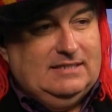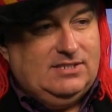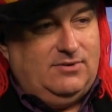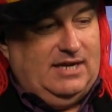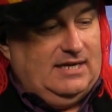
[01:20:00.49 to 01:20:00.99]

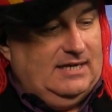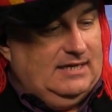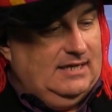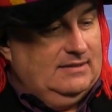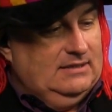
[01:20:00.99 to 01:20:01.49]
He's a great guy.
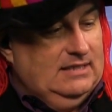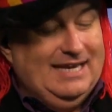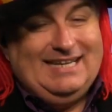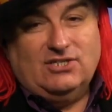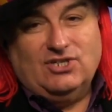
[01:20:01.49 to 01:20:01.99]
Yeah. Is he?
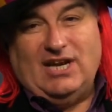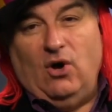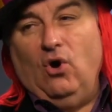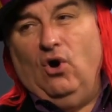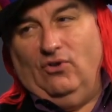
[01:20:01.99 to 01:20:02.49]
He doesn't
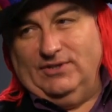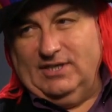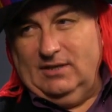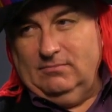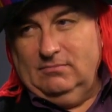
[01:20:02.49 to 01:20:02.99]
shout all the
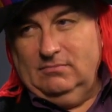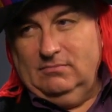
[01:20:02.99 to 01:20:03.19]
time.